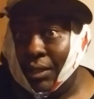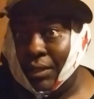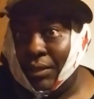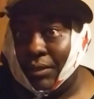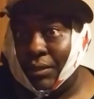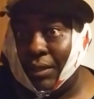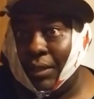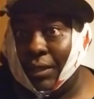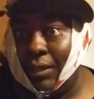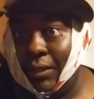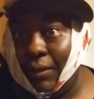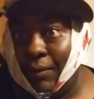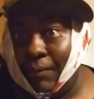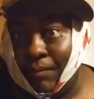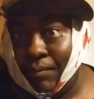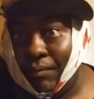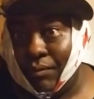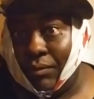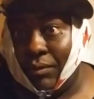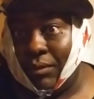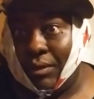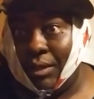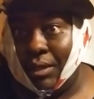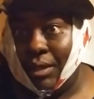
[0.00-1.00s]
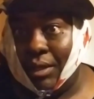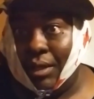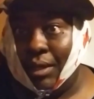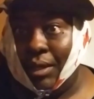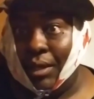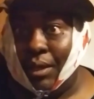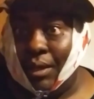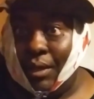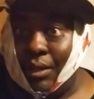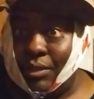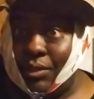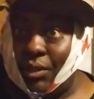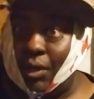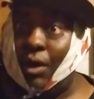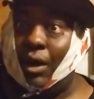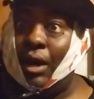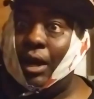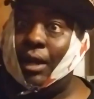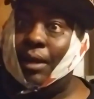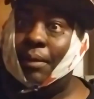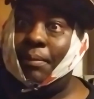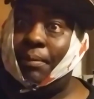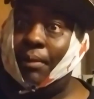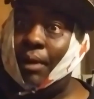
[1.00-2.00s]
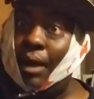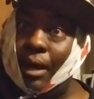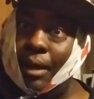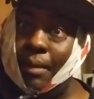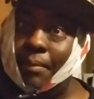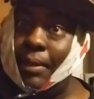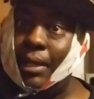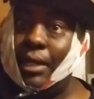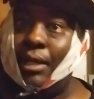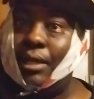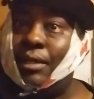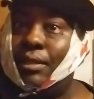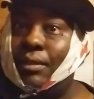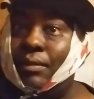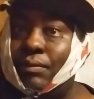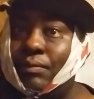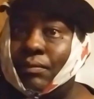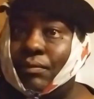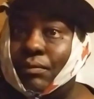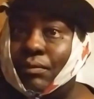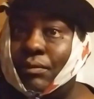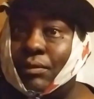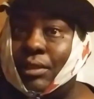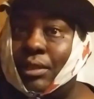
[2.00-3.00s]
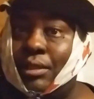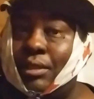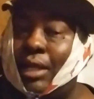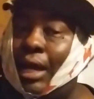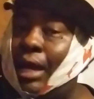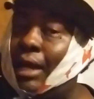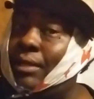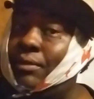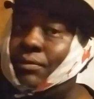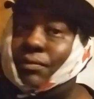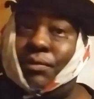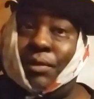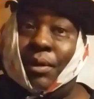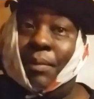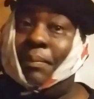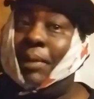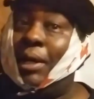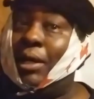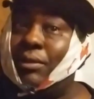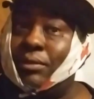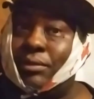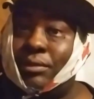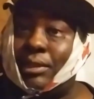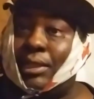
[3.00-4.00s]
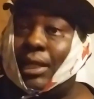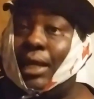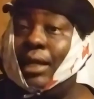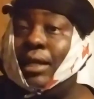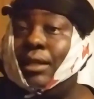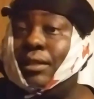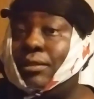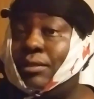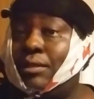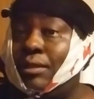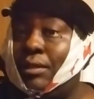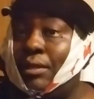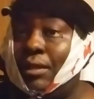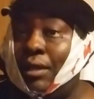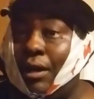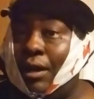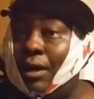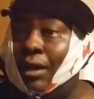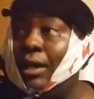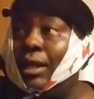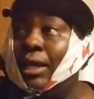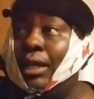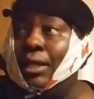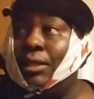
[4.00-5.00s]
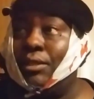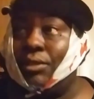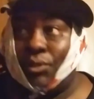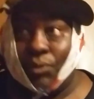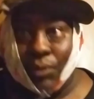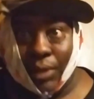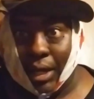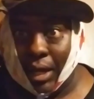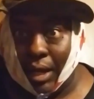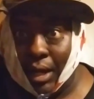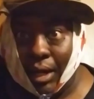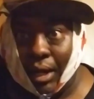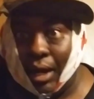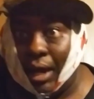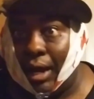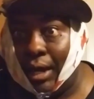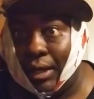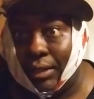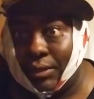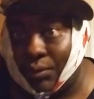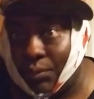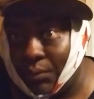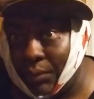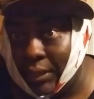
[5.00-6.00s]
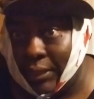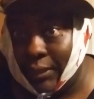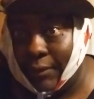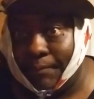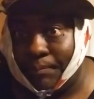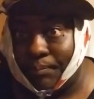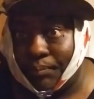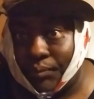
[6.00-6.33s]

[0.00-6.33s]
See, so unemployment is out for most states are getting three hundred dollars a week.